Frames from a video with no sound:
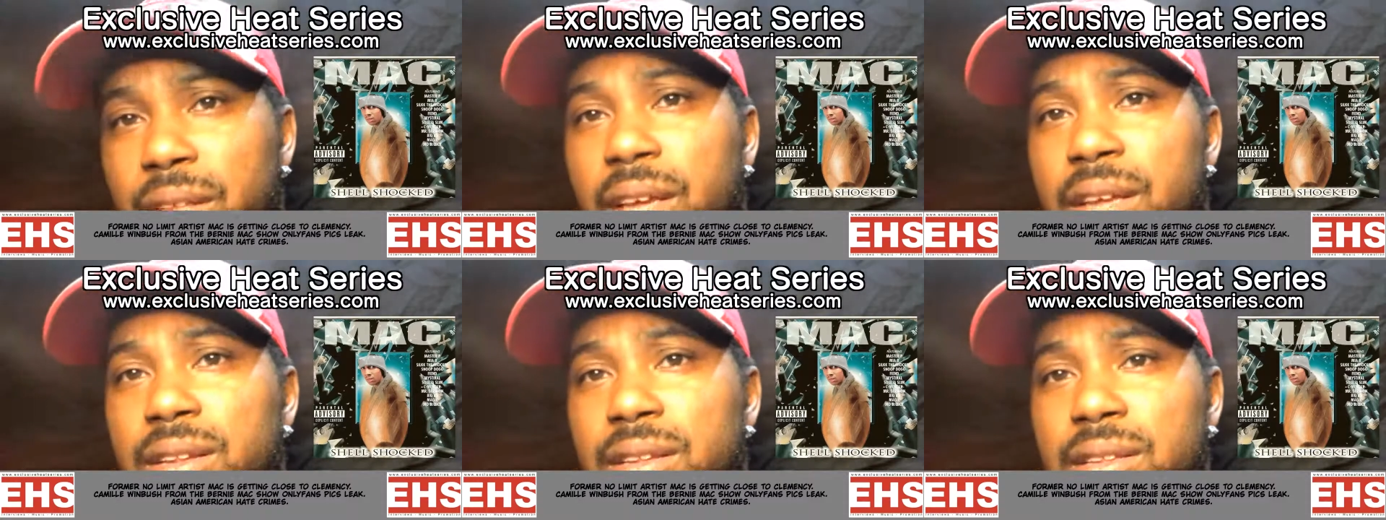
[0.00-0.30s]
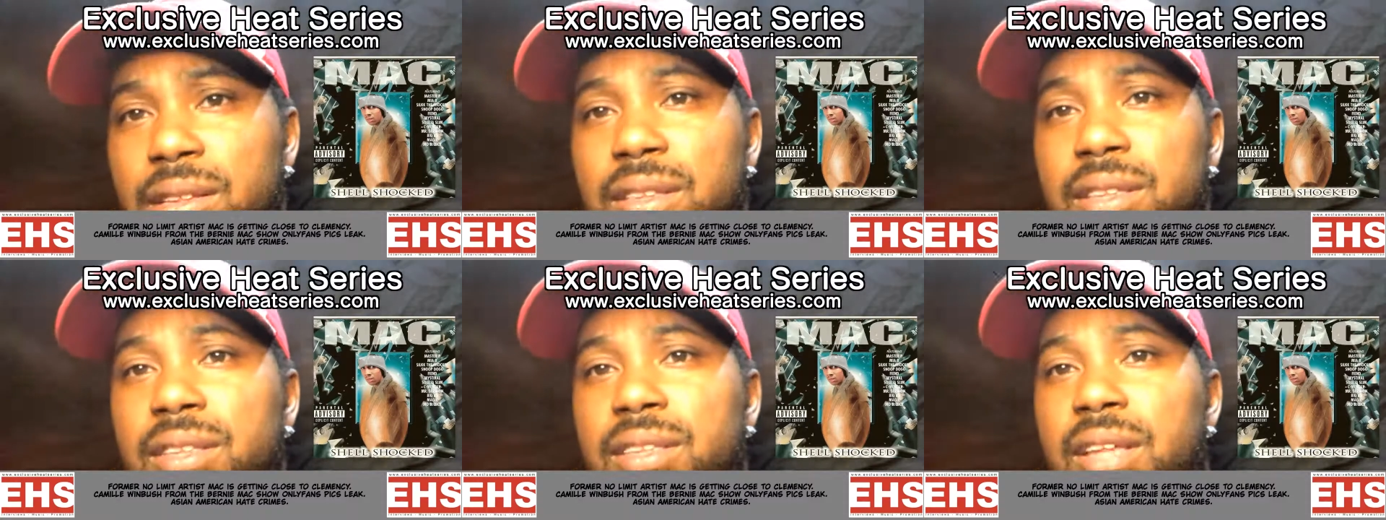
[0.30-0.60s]

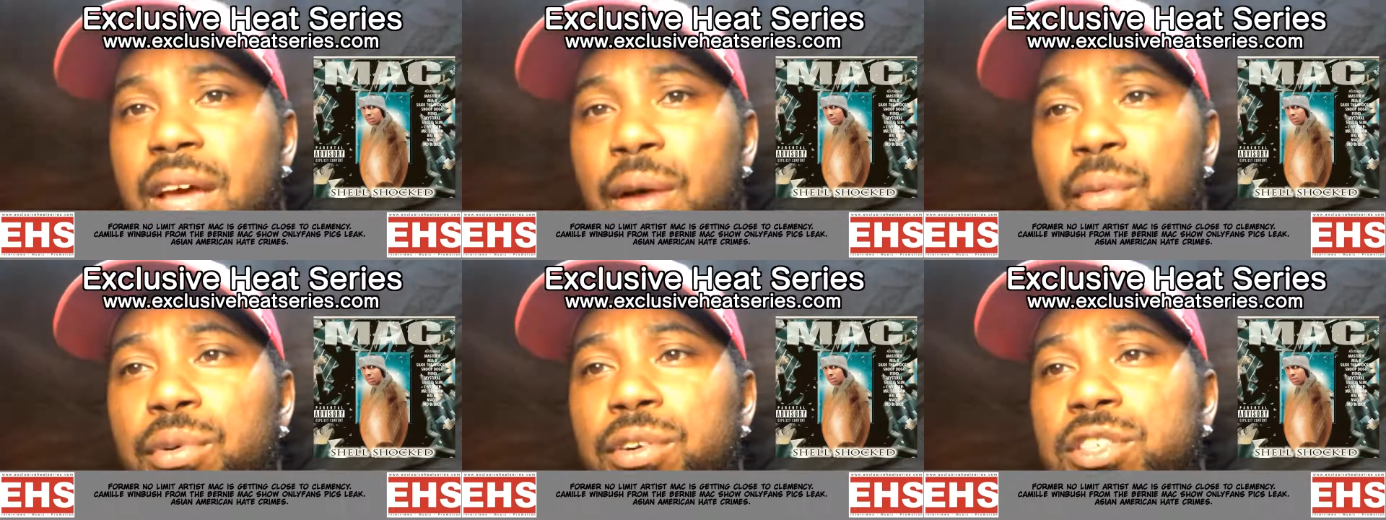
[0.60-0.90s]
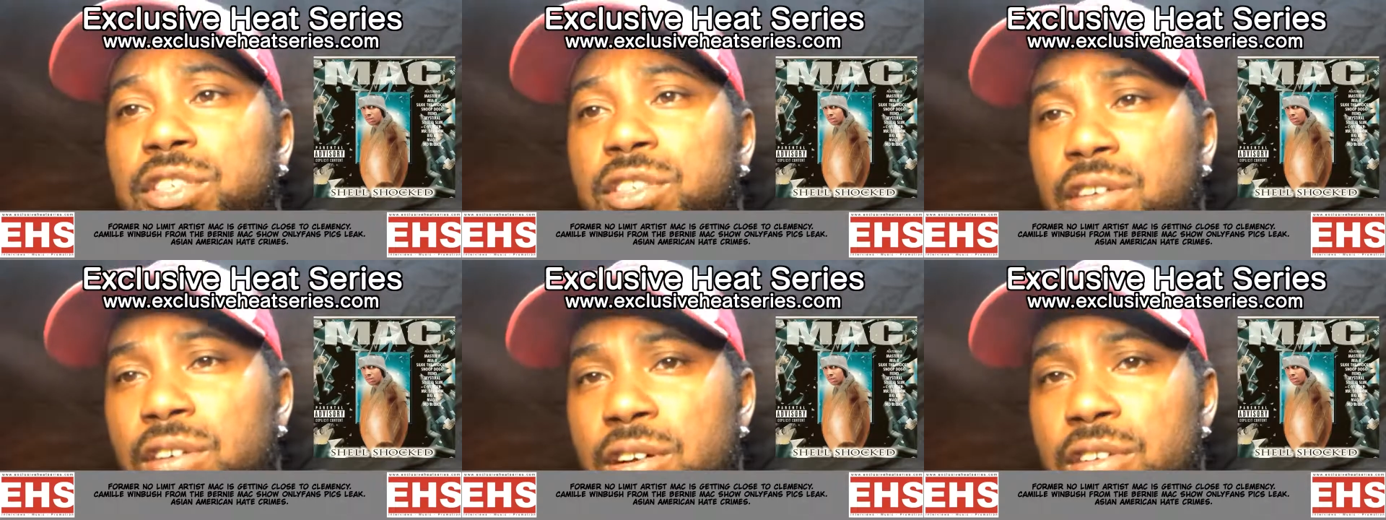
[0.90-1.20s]
They will
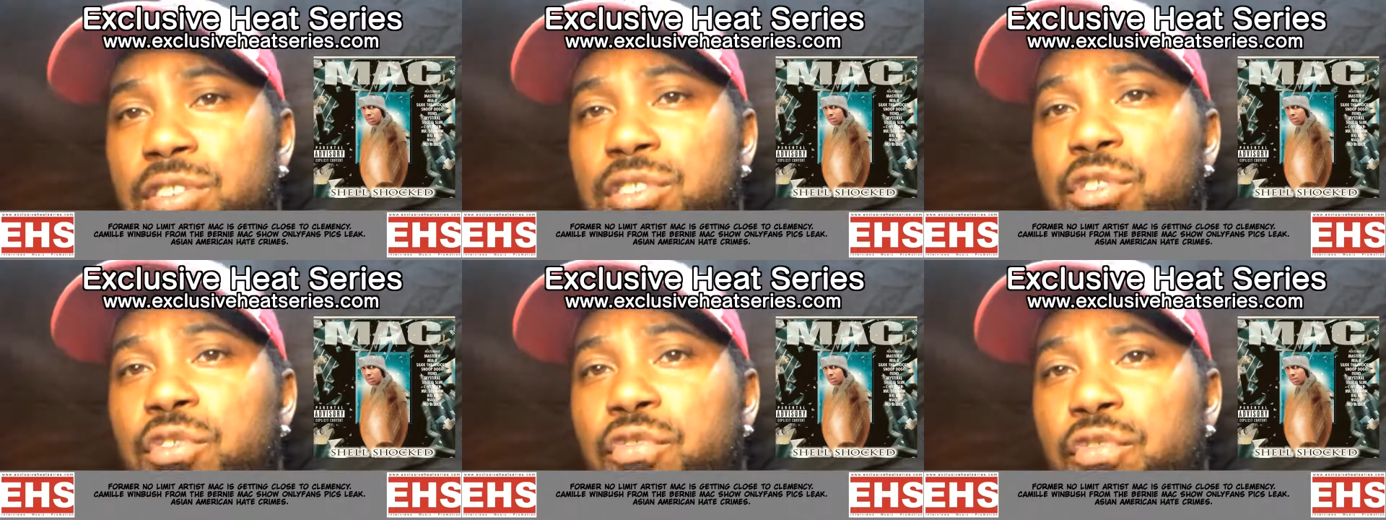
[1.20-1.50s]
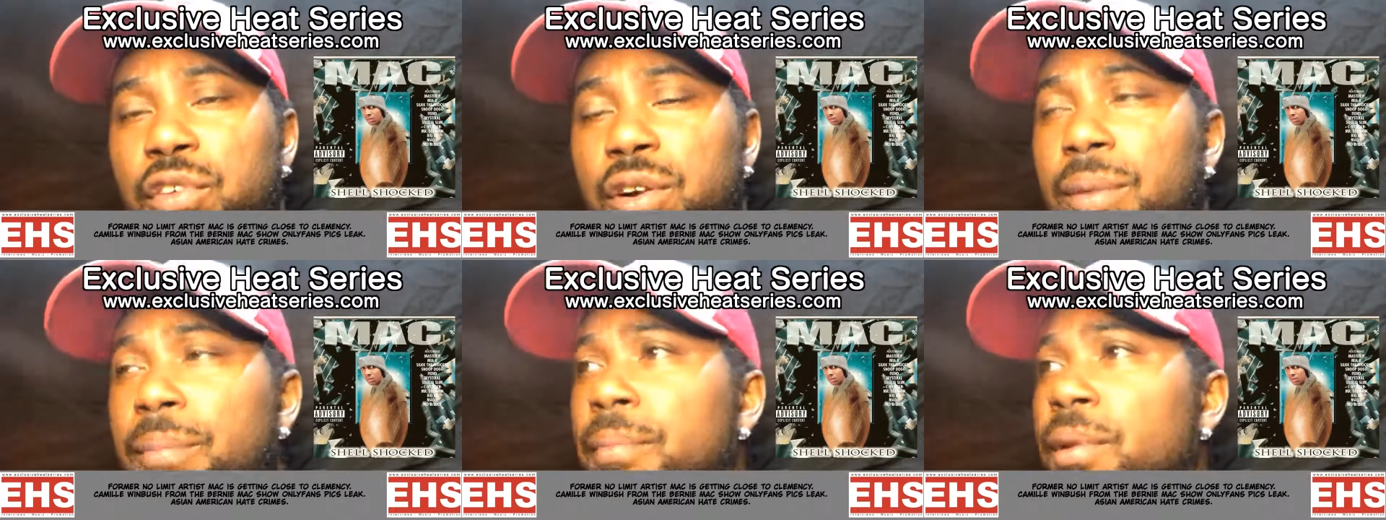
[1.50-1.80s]
charge you
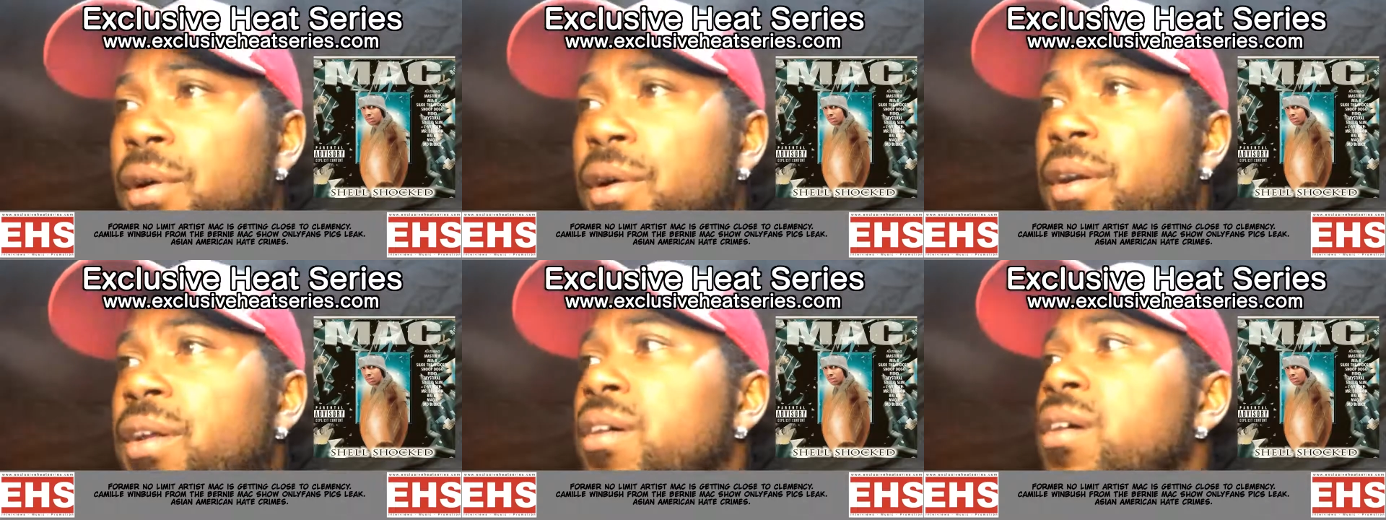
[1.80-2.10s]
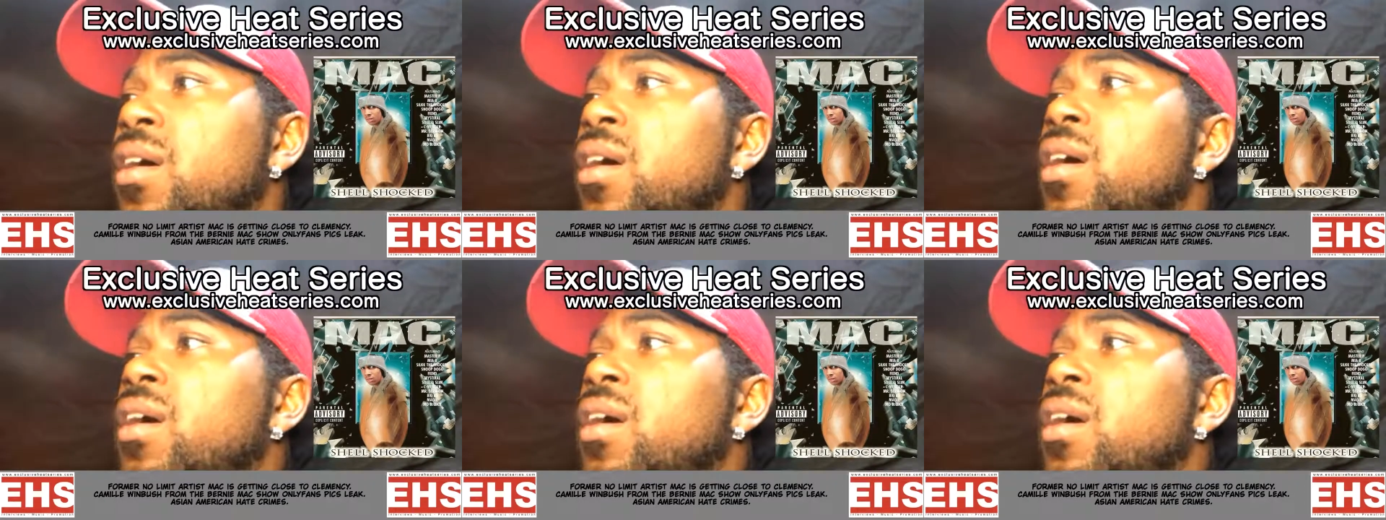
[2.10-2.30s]
for the murder.